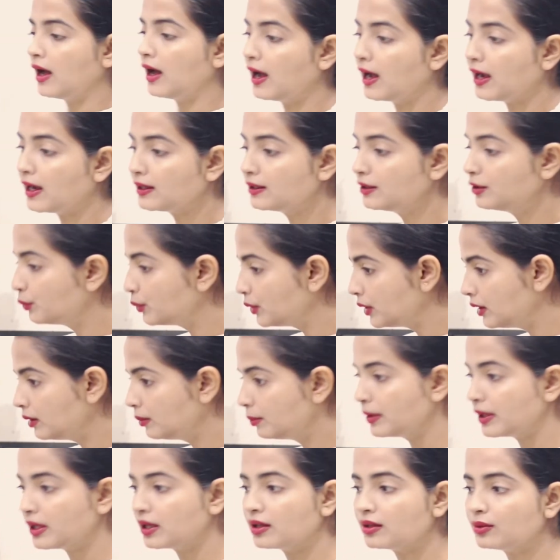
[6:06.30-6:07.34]
And we'll
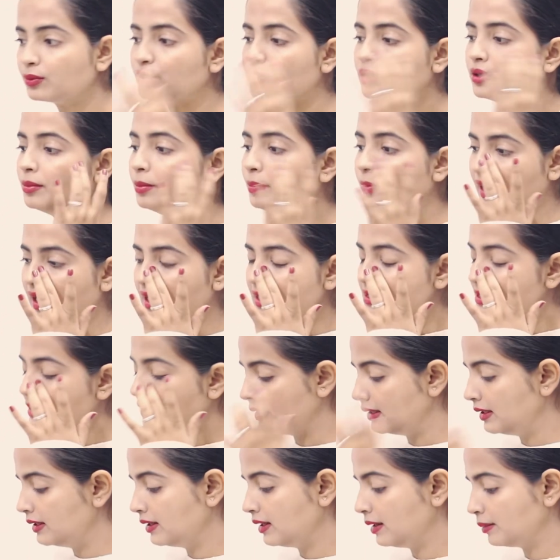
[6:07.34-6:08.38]
begin with the base
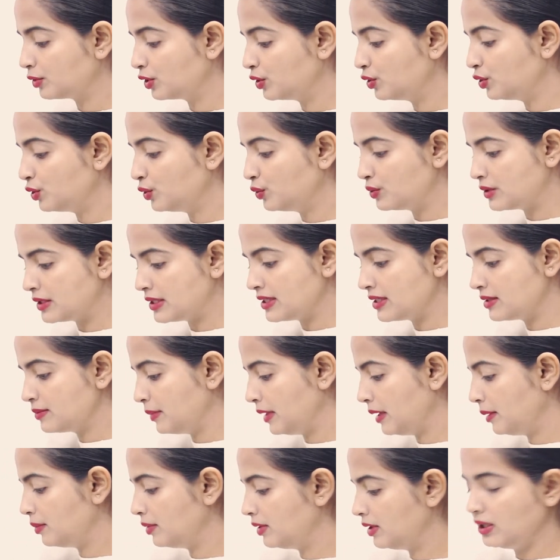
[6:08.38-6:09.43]
color. I'm going to use this
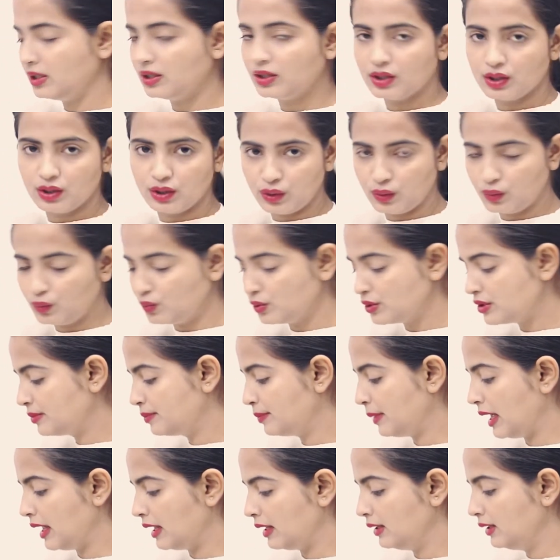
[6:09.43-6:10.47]
Maybelline the Nudes
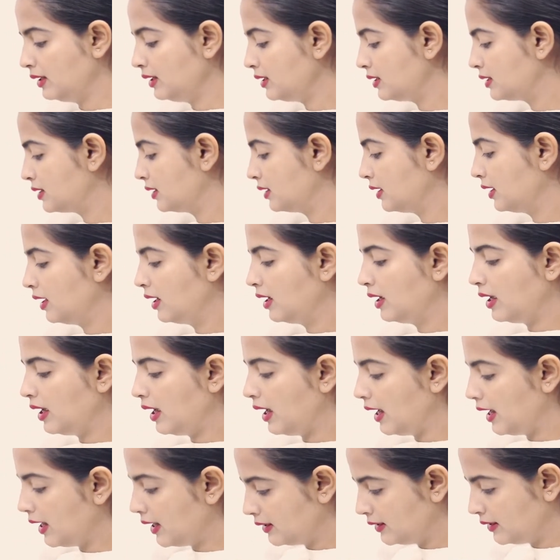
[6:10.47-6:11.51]
palette
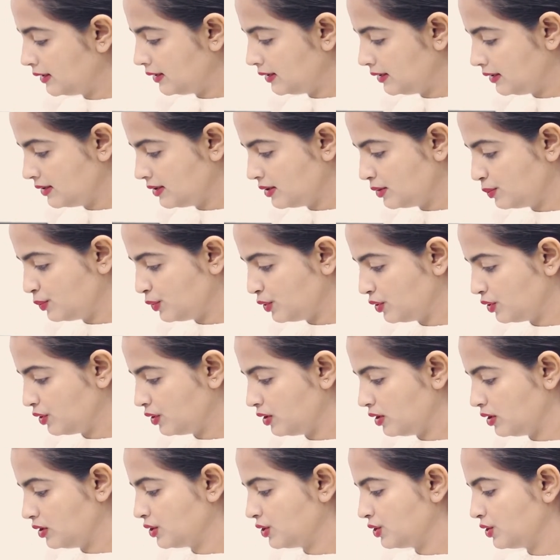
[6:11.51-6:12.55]
and this
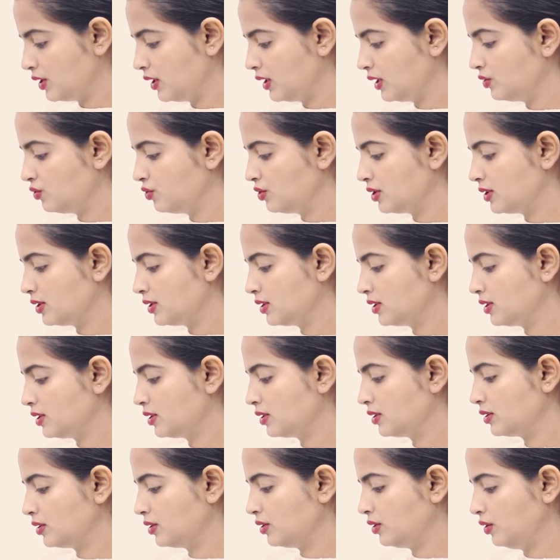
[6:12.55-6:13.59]
particular shade, just
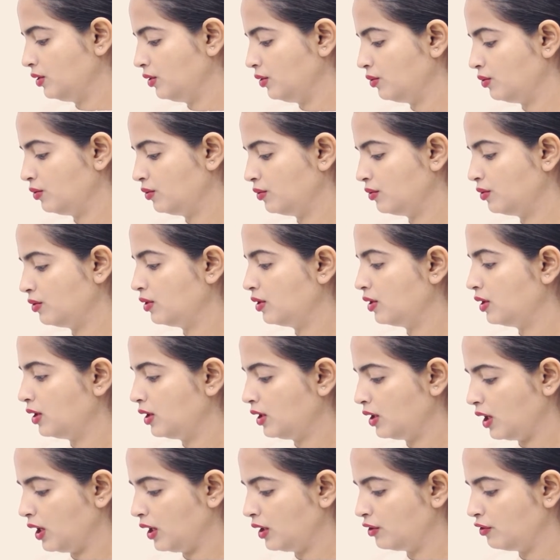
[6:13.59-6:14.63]

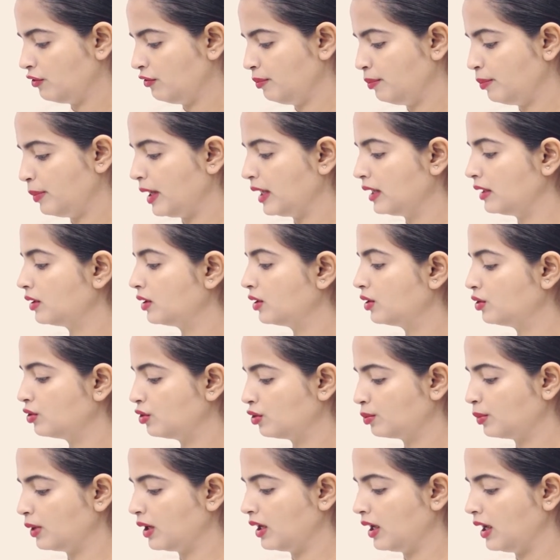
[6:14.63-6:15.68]
kind of patting it
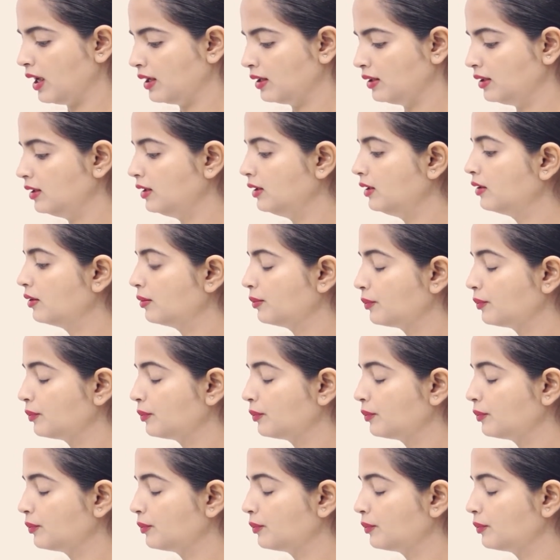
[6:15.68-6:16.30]
on my eyelid.